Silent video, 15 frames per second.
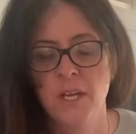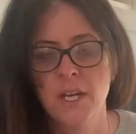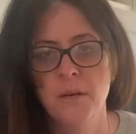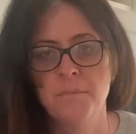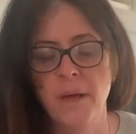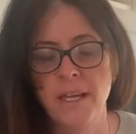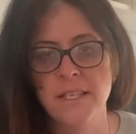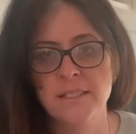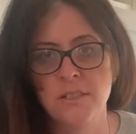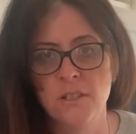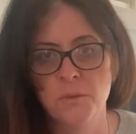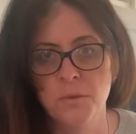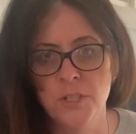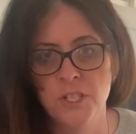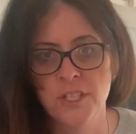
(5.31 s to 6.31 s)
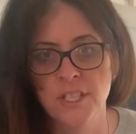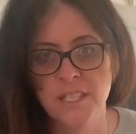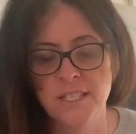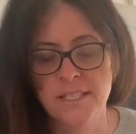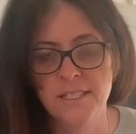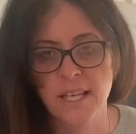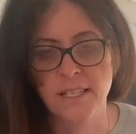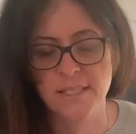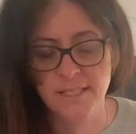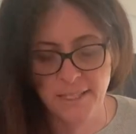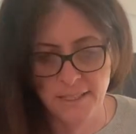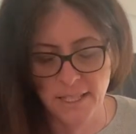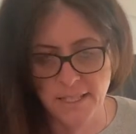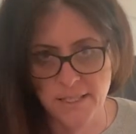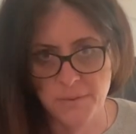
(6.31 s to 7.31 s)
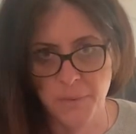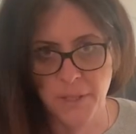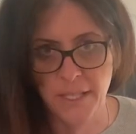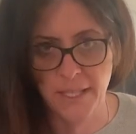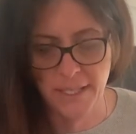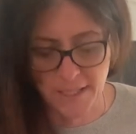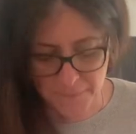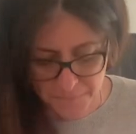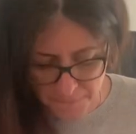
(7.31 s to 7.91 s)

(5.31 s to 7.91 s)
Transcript: based on the work that you'd sent in last week.